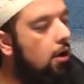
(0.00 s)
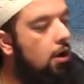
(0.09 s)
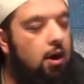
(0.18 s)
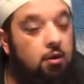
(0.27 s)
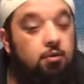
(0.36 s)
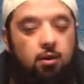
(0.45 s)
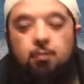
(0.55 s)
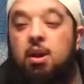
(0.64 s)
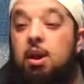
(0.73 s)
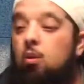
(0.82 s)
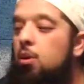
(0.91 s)
uh,
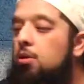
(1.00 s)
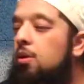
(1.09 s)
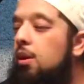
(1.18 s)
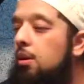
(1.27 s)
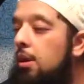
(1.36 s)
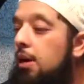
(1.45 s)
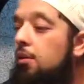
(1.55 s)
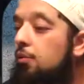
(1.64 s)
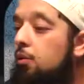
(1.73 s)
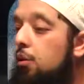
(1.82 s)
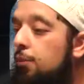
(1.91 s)
some equal to the
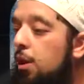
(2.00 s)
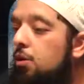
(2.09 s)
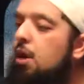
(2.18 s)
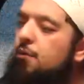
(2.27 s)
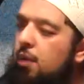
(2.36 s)
length of Surah Al-Baqarah,